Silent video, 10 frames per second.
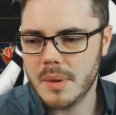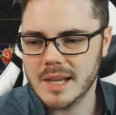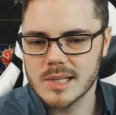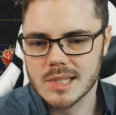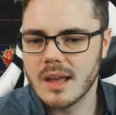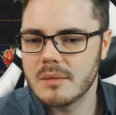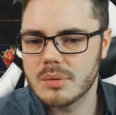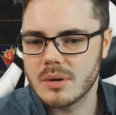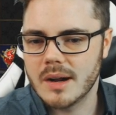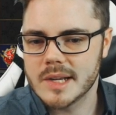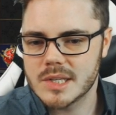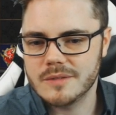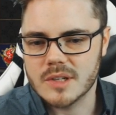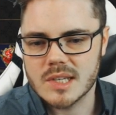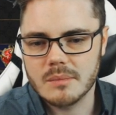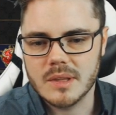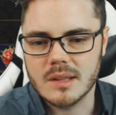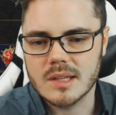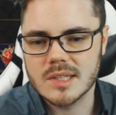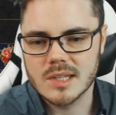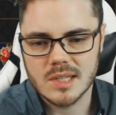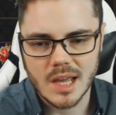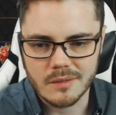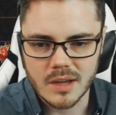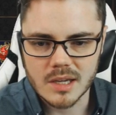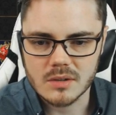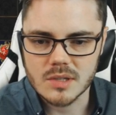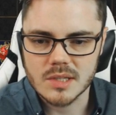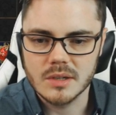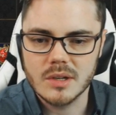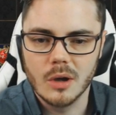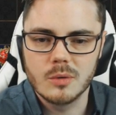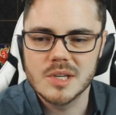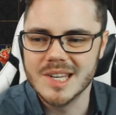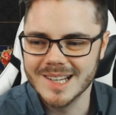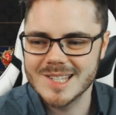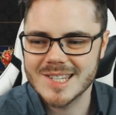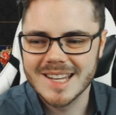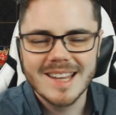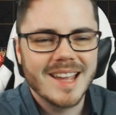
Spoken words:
baseline price for something that doesn't have accuracy and cold resist.